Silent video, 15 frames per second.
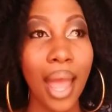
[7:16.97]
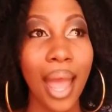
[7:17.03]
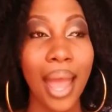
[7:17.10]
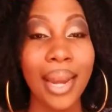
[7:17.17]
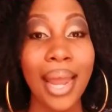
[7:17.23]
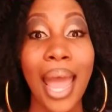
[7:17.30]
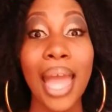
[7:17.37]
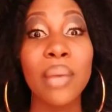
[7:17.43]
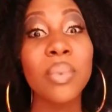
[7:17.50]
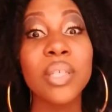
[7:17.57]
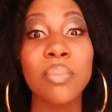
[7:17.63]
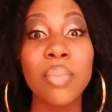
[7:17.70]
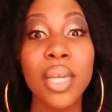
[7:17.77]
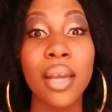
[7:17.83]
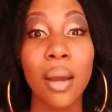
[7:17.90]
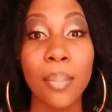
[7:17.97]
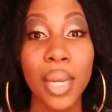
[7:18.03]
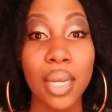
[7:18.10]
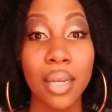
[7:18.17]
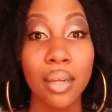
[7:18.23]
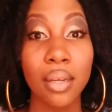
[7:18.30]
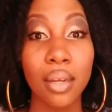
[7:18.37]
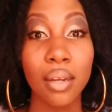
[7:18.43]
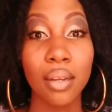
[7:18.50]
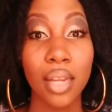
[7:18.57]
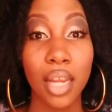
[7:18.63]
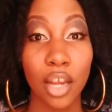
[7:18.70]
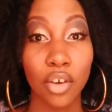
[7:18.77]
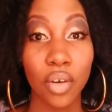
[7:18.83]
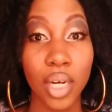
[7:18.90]
And I was becoming
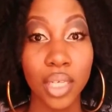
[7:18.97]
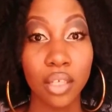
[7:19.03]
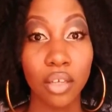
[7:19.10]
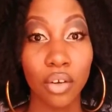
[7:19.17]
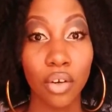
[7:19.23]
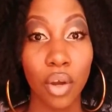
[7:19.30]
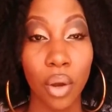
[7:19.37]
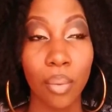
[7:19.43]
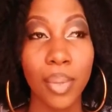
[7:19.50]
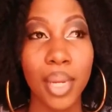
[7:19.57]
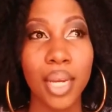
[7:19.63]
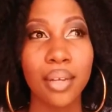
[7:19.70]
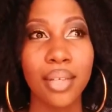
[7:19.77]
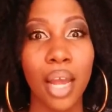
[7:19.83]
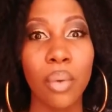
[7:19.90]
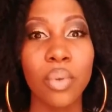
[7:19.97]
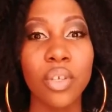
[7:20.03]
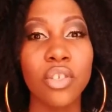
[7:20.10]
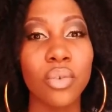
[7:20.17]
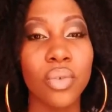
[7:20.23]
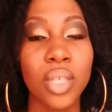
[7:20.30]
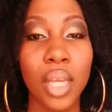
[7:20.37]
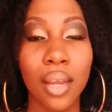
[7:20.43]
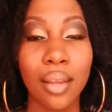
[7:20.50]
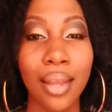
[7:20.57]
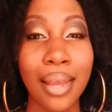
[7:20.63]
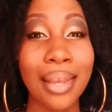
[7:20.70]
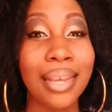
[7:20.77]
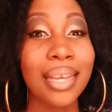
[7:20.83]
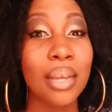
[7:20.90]
the aggressor now because I was so scared
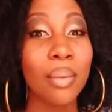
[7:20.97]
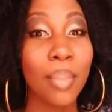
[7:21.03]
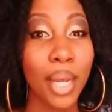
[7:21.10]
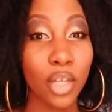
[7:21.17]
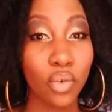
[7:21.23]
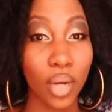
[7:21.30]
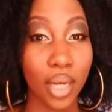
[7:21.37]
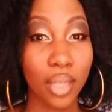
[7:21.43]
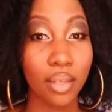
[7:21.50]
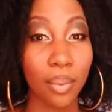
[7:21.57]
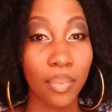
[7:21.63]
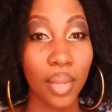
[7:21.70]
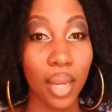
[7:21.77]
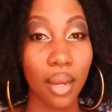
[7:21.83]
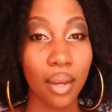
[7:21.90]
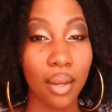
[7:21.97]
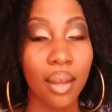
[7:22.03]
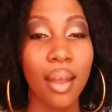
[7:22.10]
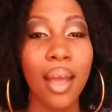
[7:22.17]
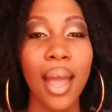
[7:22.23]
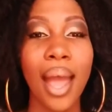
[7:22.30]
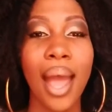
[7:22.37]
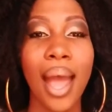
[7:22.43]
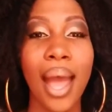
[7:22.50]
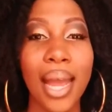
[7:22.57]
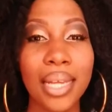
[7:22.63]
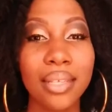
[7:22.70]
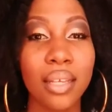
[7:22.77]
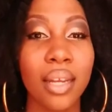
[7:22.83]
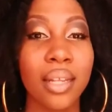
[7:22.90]
that he might try something.
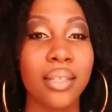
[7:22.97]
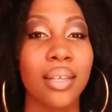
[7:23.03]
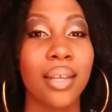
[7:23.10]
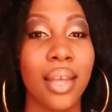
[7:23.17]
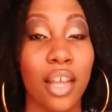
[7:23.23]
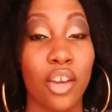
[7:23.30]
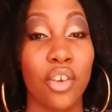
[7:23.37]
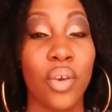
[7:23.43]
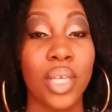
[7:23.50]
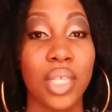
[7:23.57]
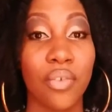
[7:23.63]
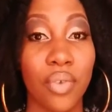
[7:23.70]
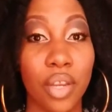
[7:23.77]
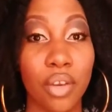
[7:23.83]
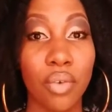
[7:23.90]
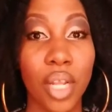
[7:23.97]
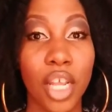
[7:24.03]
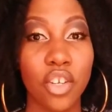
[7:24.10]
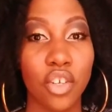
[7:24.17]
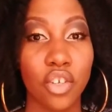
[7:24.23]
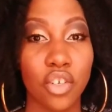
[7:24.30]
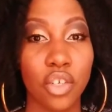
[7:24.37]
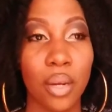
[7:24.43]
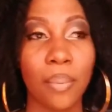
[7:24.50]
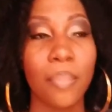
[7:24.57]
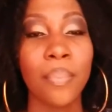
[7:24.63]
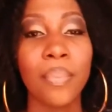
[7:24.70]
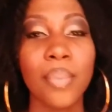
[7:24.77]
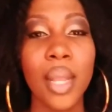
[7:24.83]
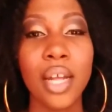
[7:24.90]
I started to get aggressive in the relationship
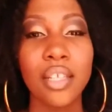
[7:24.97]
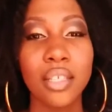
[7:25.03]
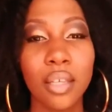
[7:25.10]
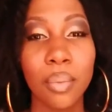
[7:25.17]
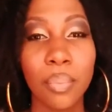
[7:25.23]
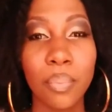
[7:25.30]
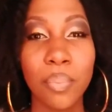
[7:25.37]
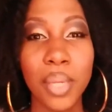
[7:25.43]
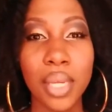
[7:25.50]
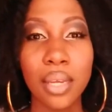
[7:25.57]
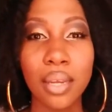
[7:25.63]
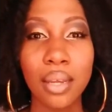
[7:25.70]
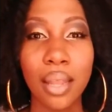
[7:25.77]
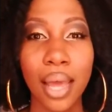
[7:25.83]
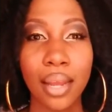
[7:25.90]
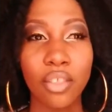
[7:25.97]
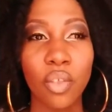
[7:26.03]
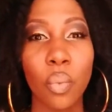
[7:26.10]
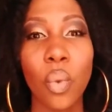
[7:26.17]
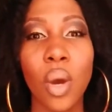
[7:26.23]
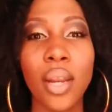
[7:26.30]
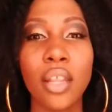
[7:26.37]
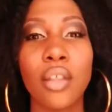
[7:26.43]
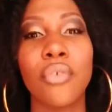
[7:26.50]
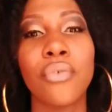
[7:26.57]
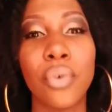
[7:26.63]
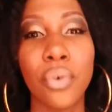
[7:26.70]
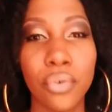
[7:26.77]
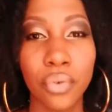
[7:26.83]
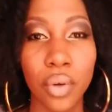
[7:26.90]
to be like the one in the
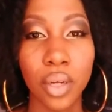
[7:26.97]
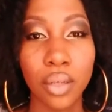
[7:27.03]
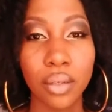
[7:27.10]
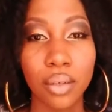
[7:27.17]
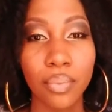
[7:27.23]
forefront.